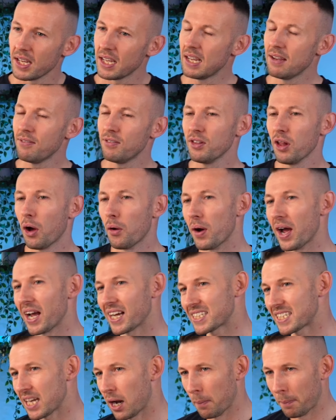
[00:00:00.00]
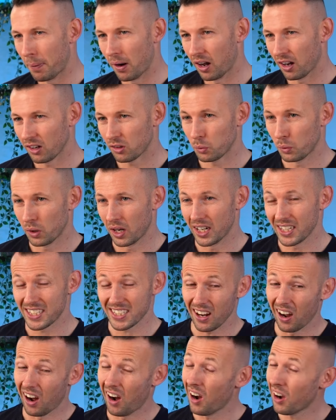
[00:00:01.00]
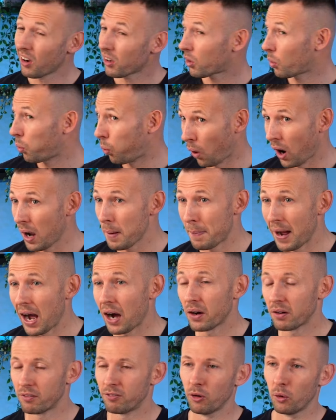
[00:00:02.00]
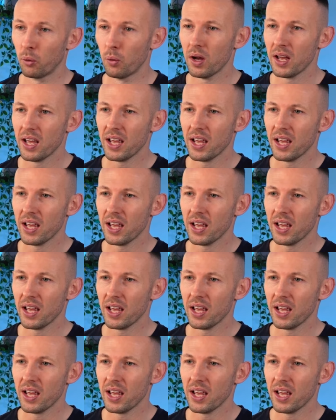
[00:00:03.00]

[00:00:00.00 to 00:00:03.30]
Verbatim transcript: Even though Excel passwords are quite powerful,